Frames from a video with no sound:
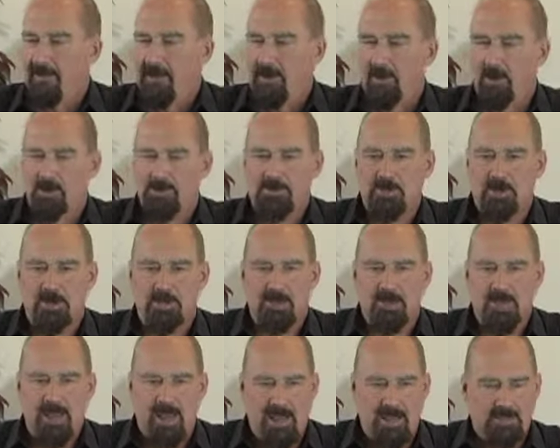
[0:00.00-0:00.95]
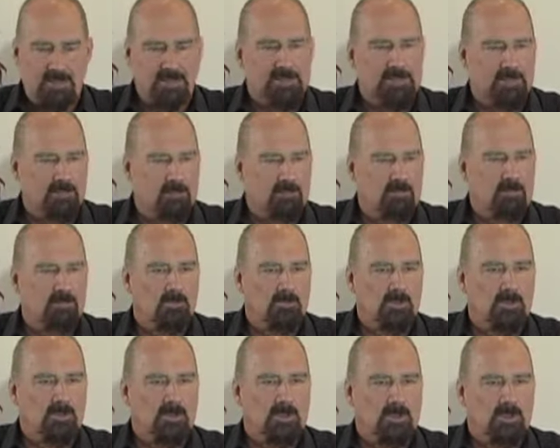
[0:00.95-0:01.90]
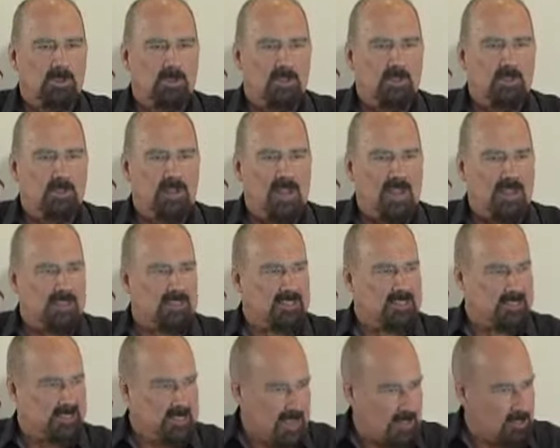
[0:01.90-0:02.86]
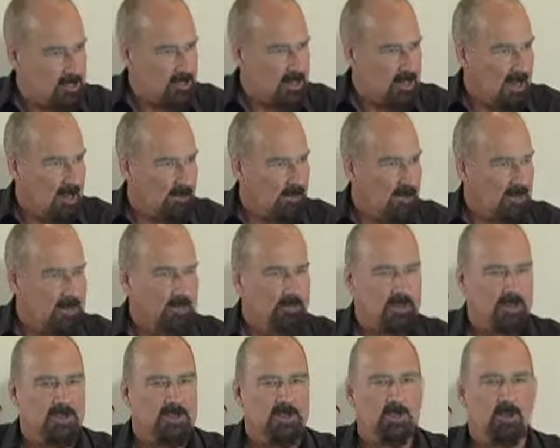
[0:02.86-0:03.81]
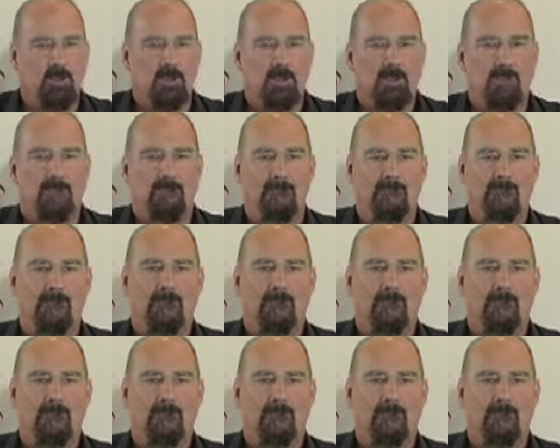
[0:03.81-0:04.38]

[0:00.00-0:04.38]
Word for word: And also in the next, the next session, I'm going to be doing